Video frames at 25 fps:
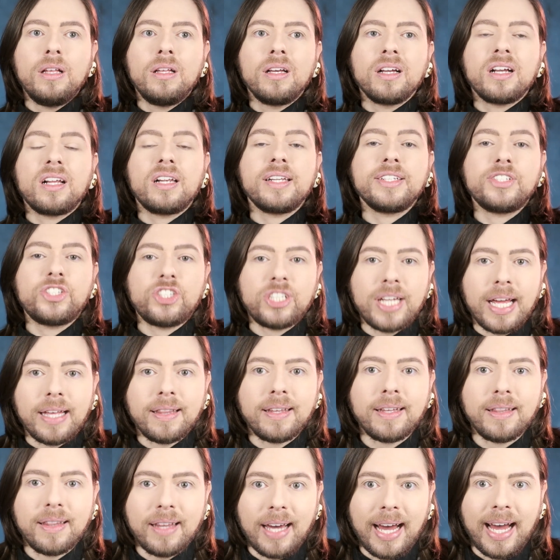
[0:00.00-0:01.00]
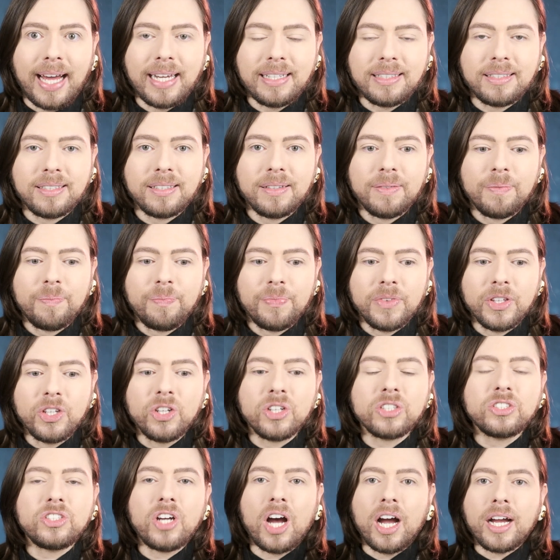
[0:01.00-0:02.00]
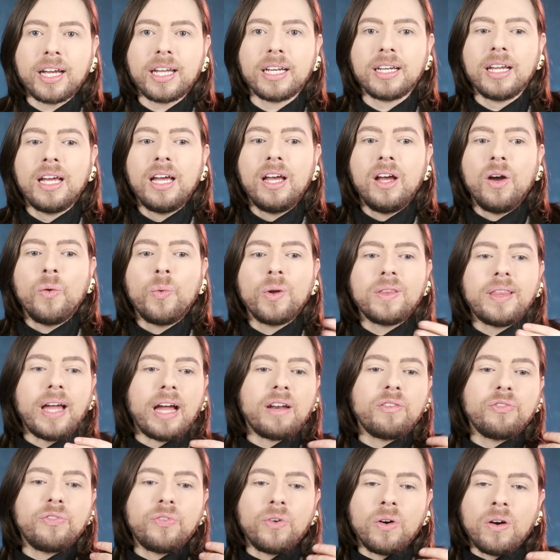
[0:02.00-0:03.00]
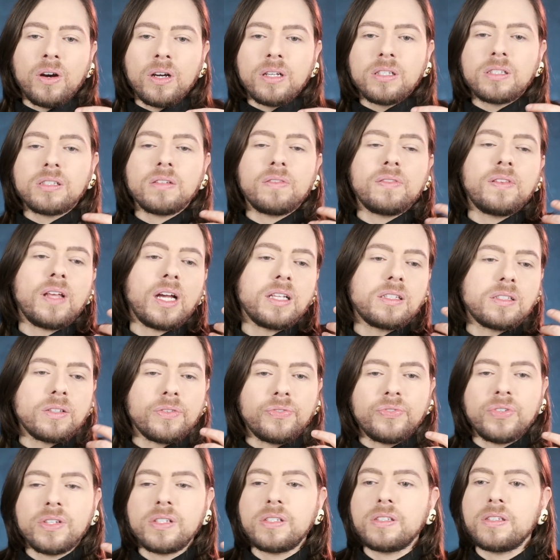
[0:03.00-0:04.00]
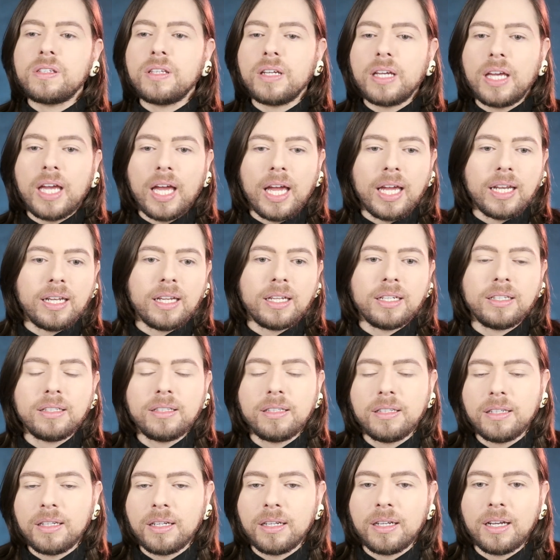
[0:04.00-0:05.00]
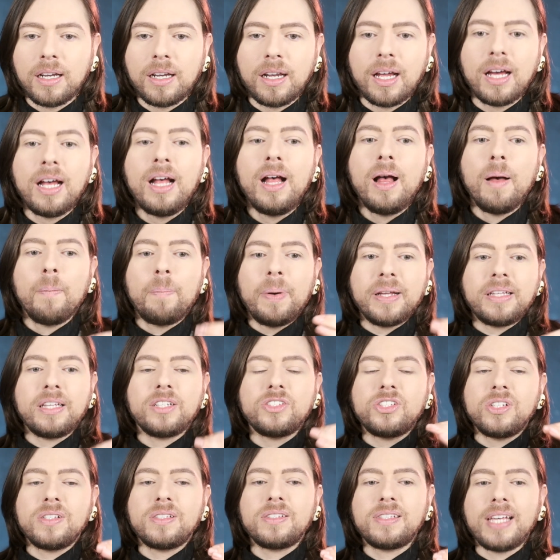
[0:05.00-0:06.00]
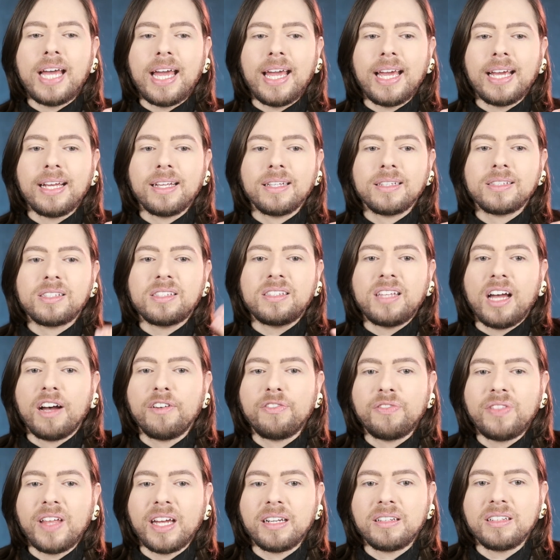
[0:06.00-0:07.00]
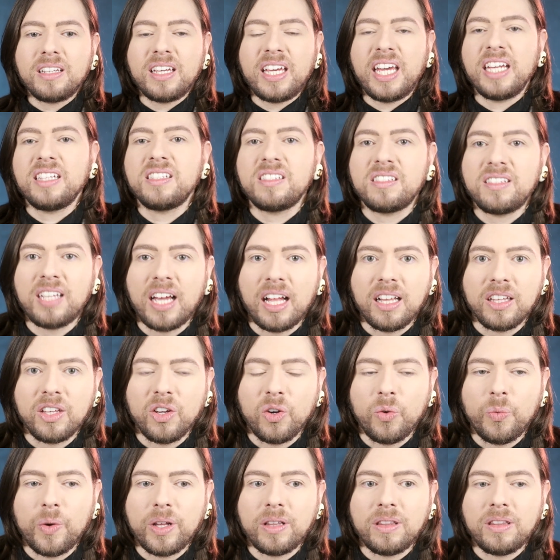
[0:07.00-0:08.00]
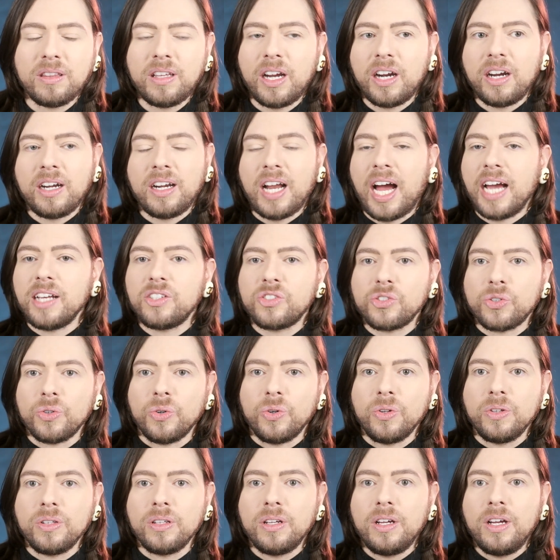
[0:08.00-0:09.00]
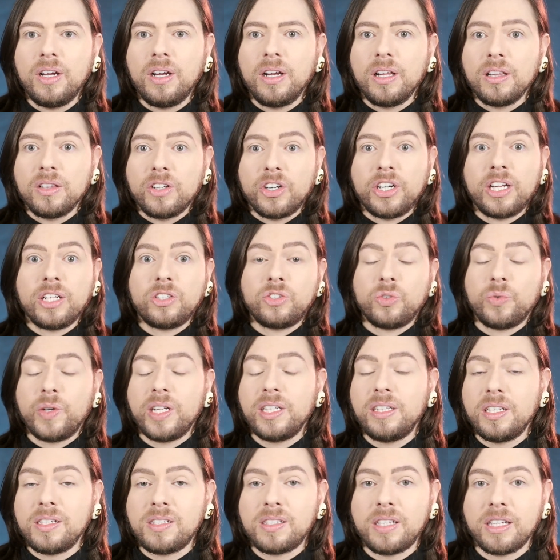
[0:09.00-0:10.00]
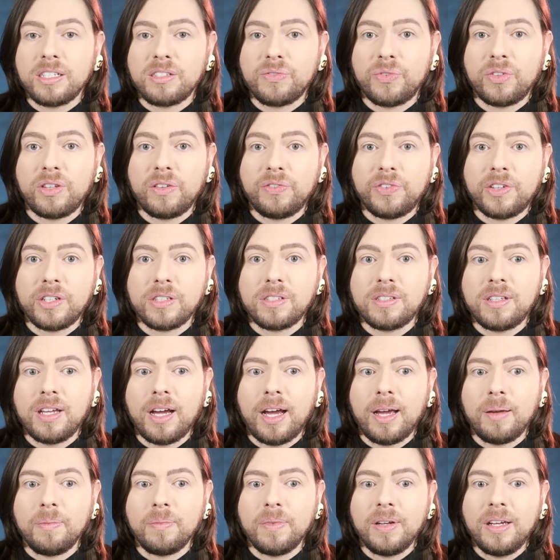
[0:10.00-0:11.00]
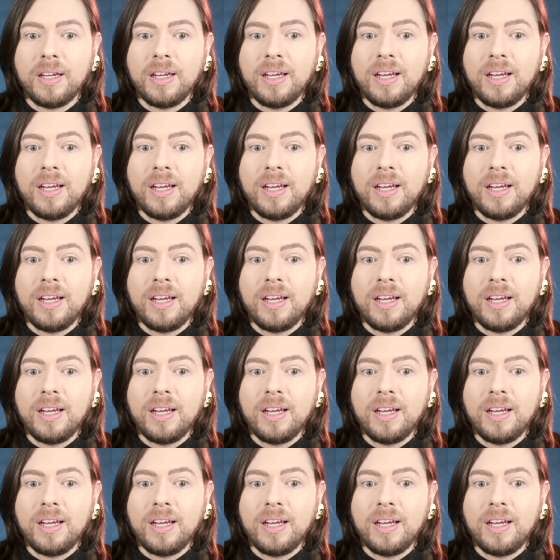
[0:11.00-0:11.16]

cliche than that? You're talking with that voice of that sophisticated, but then she's saying stuff that kids tell you when they're in high school, learning to read these things for the first time.